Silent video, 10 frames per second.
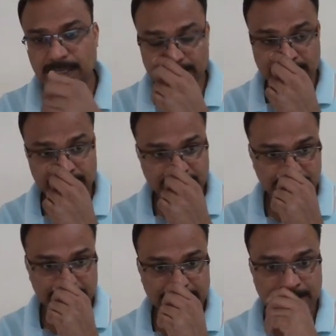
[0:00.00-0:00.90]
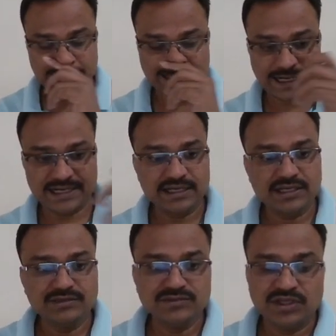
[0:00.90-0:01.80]
are the correct, right?
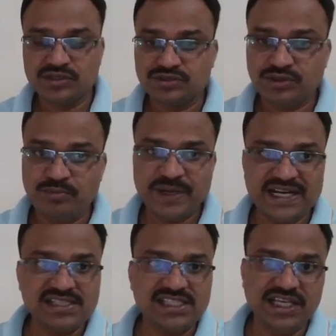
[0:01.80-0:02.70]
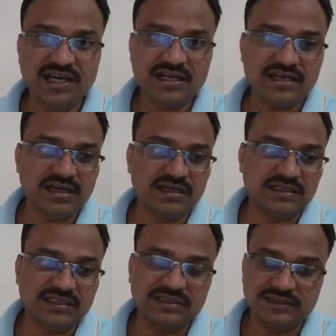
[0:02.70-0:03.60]
So friends, here
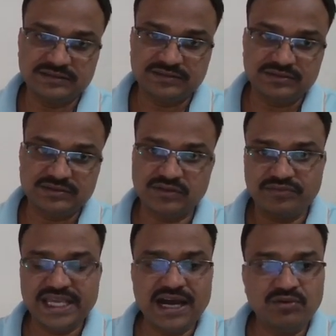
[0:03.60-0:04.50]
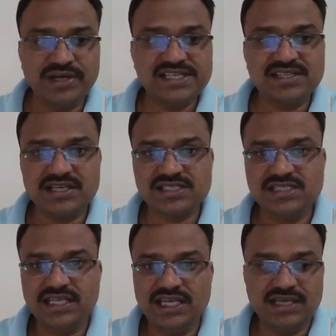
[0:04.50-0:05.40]
uh, we have
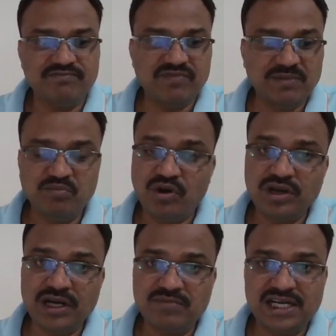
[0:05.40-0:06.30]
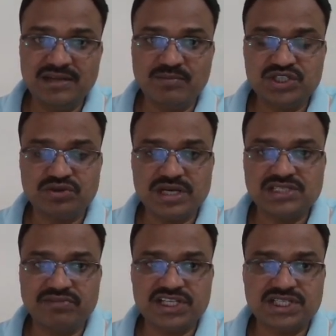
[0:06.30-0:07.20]
discussed the important multiple
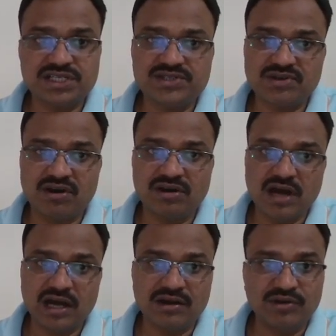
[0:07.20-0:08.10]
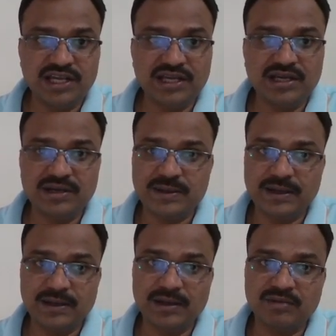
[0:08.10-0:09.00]
choice questions on accounting
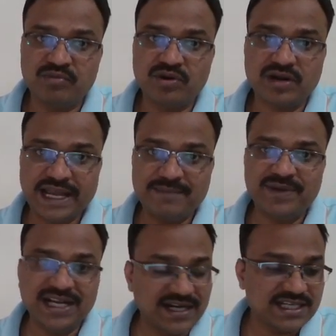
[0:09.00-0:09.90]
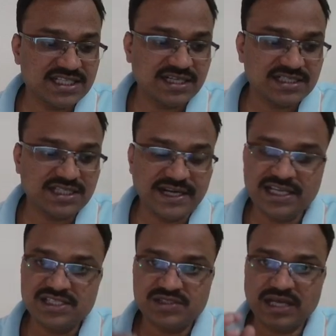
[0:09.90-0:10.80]
uh, for capital
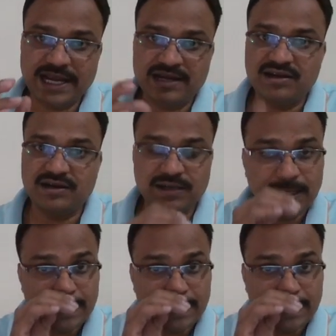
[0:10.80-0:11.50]
restructurings and uh,